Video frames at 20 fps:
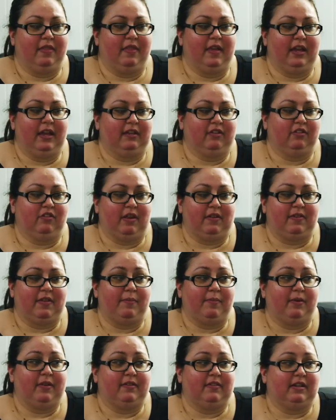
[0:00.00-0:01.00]
think it's great
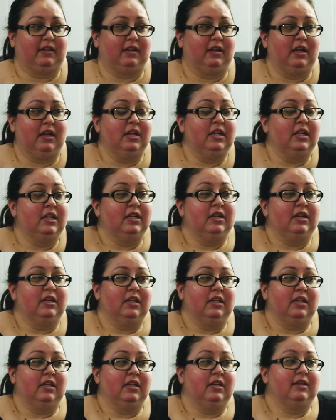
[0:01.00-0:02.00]
that Braeson
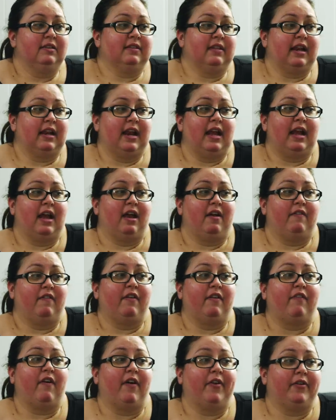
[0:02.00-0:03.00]
is gonna have
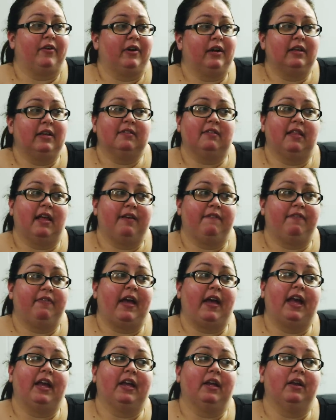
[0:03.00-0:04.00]
a father in his life
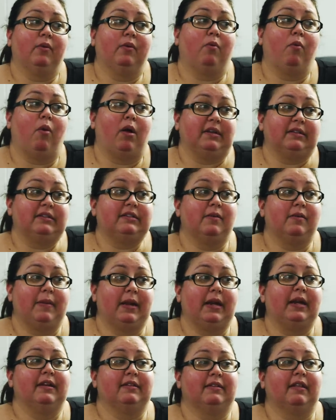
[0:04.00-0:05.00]
that yeah, wants to be
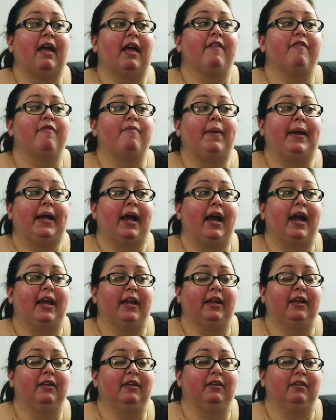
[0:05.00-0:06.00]
in his life. But I,
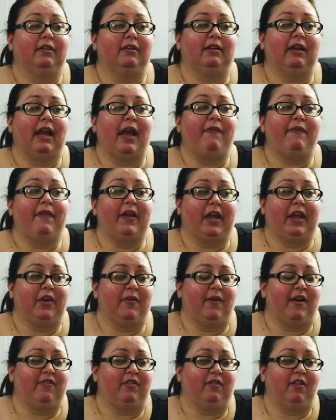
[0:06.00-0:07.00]
I get that you
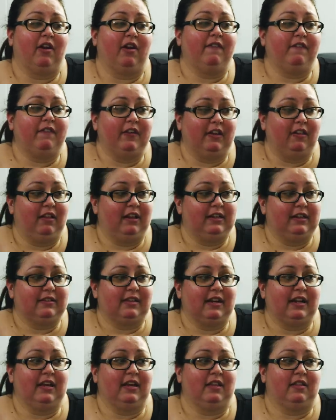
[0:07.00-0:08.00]
have a lot of feelings,
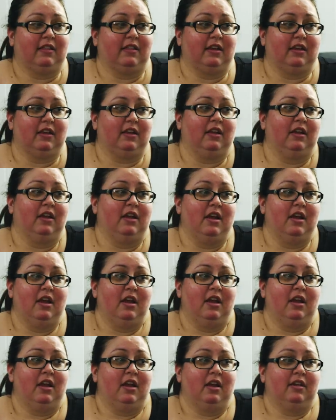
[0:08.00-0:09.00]
and I get that
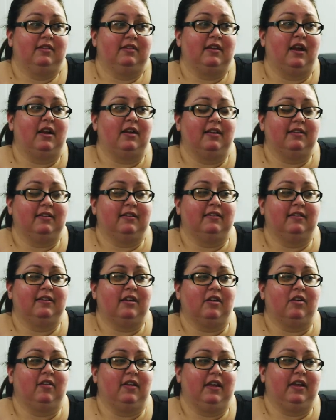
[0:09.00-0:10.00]
it's not
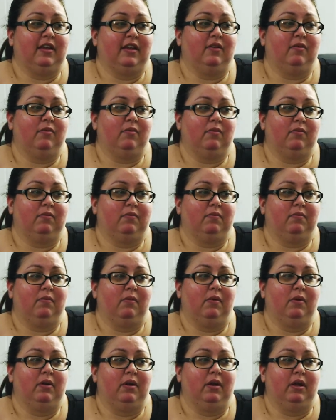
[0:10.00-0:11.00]
necessarily. I know,
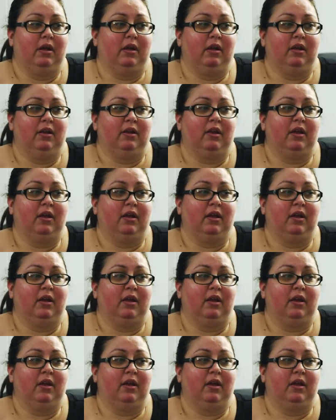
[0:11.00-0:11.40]
but at the same